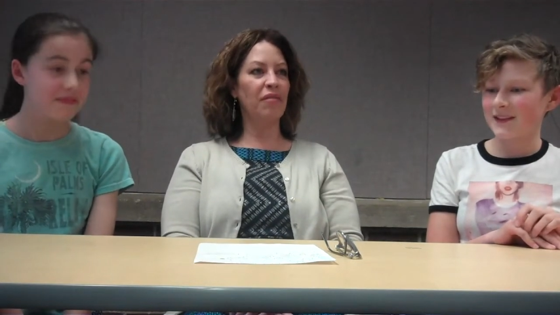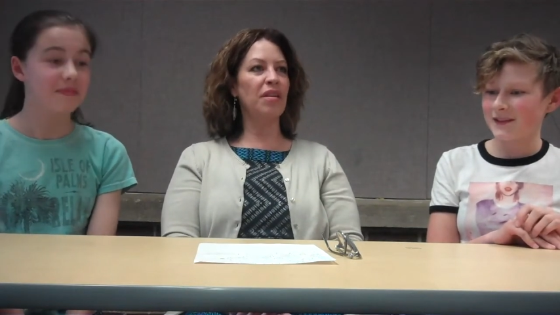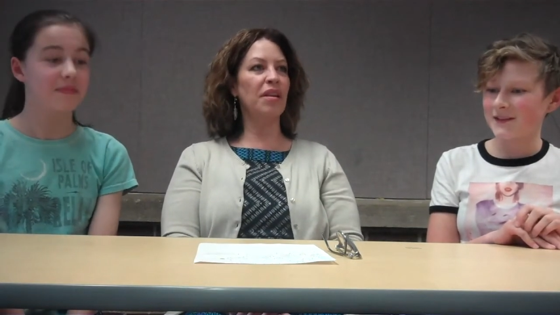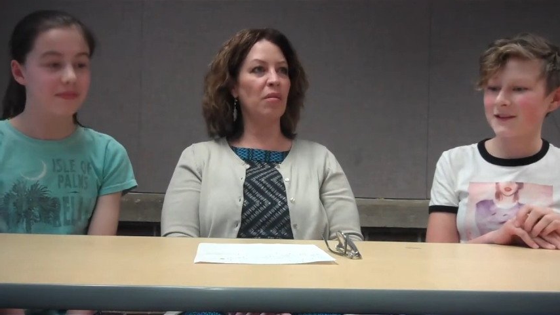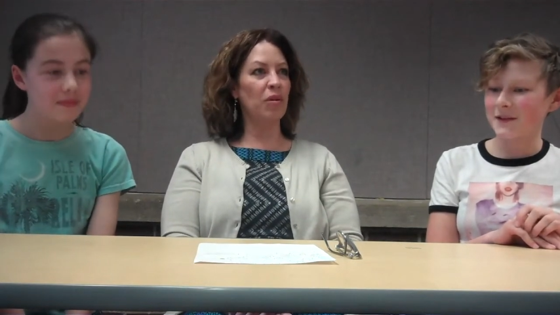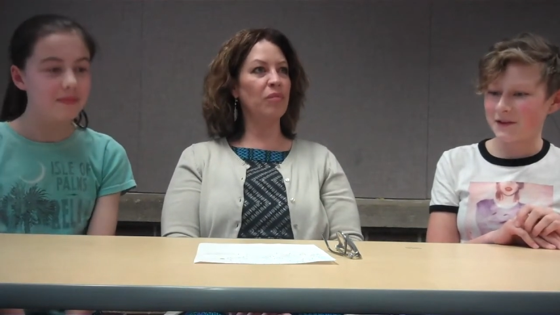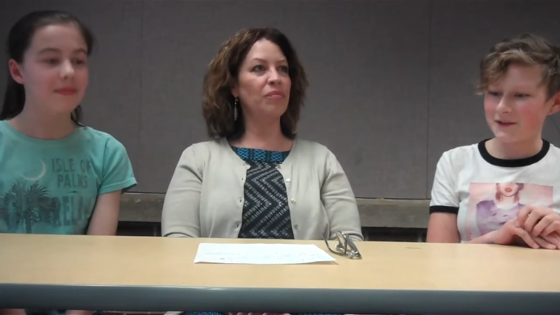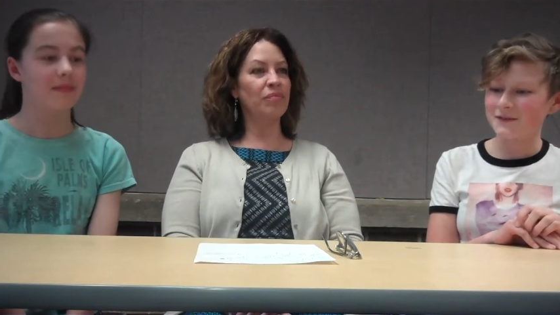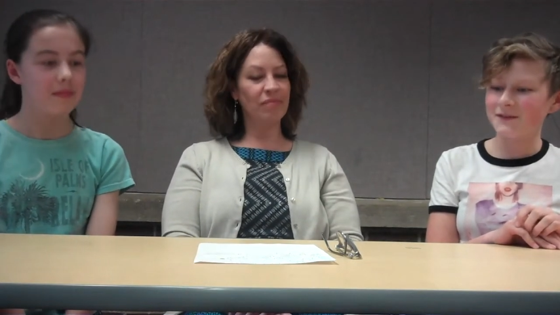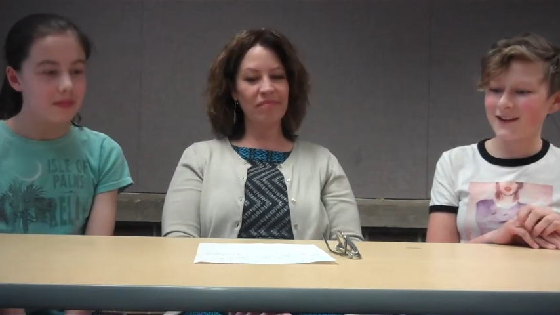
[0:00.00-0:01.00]
Speaker 1: after the summer.
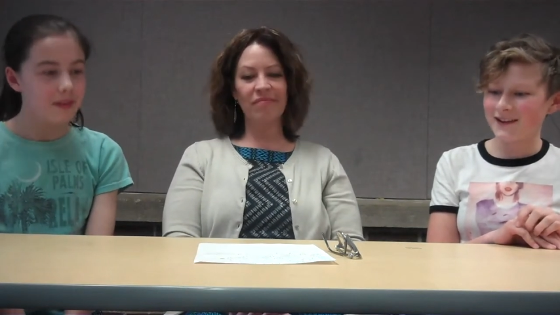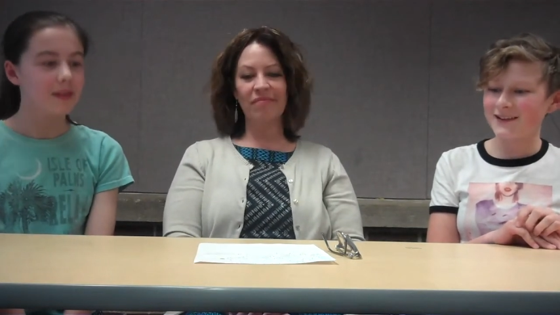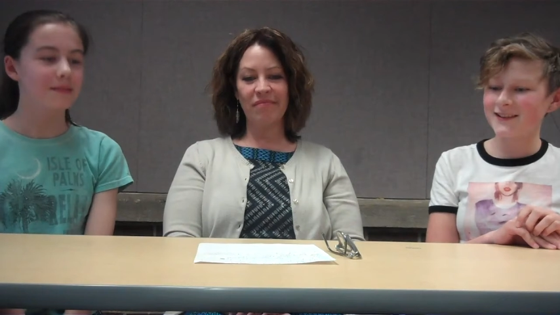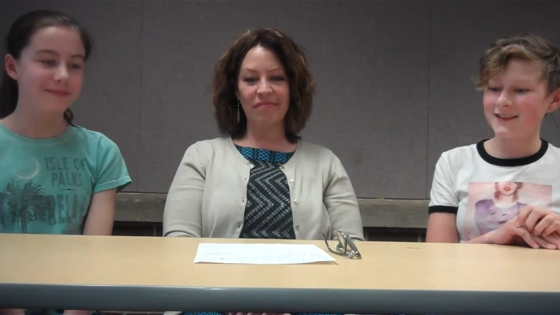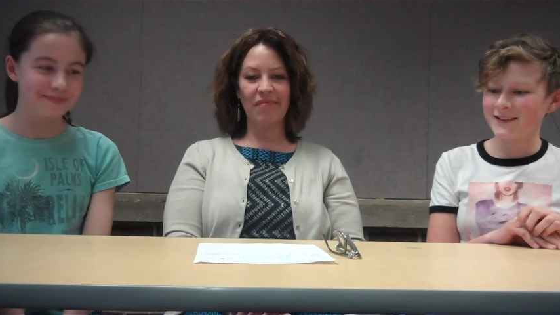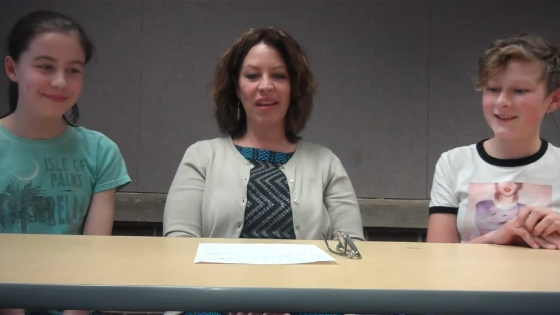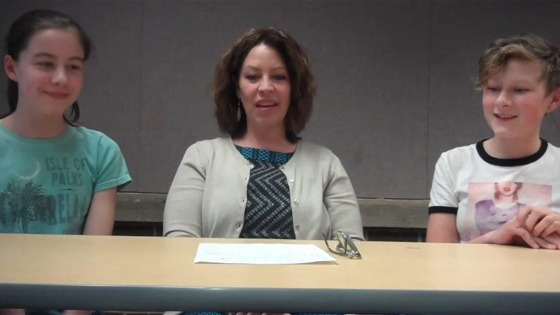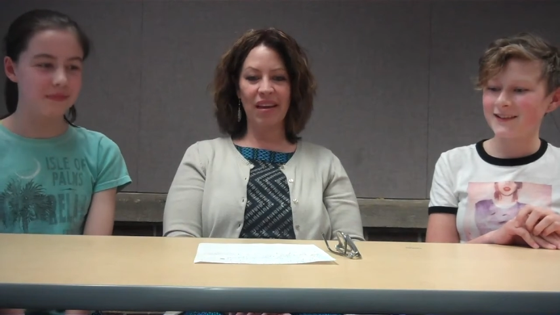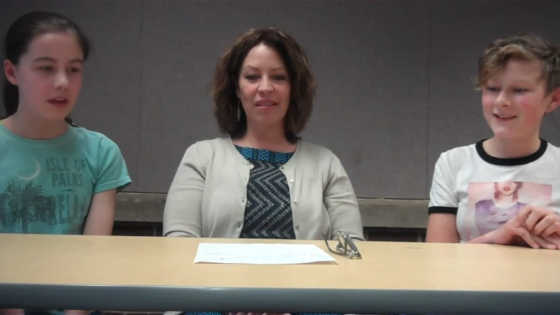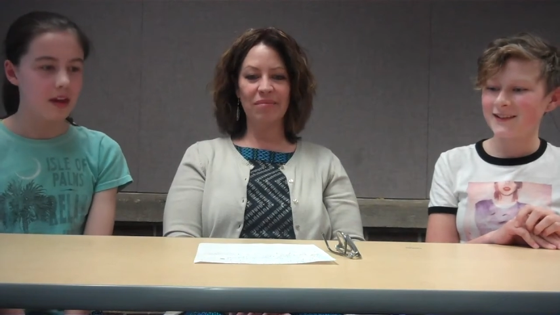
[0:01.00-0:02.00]
Good advice.
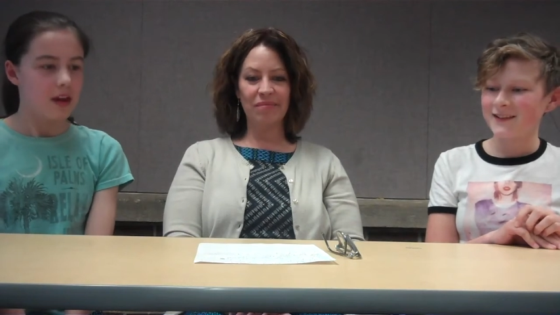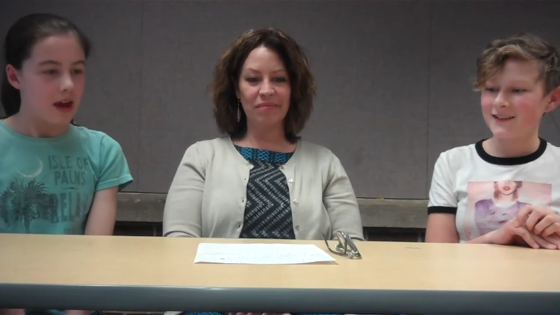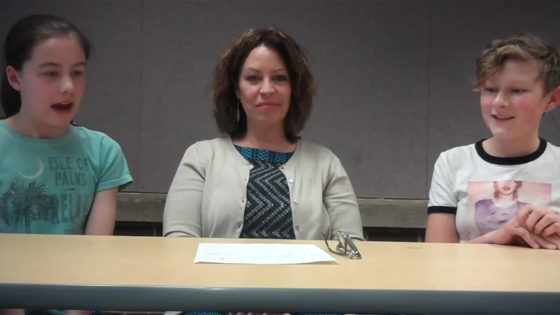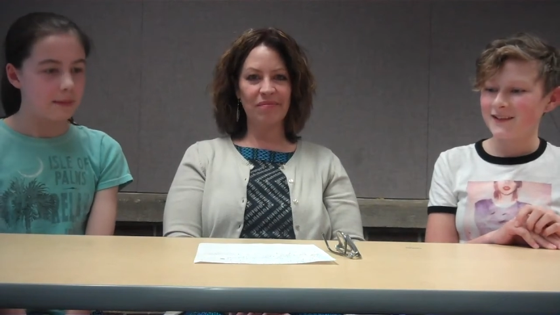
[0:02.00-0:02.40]
Mm-hmm.